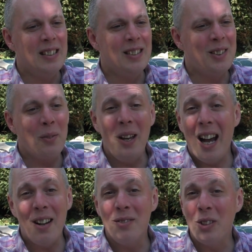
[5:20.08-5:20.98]
So we
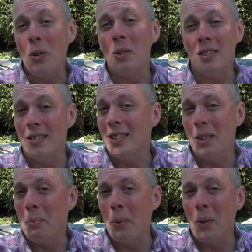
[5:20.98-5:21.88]
have tools
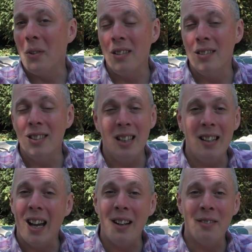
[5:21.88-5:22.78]
that Paul
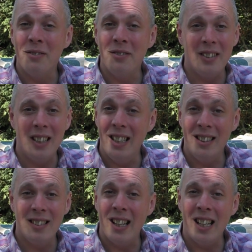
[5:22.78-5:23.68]
didn't have in
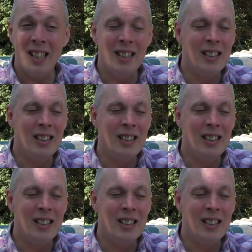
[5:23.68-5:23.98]
his day.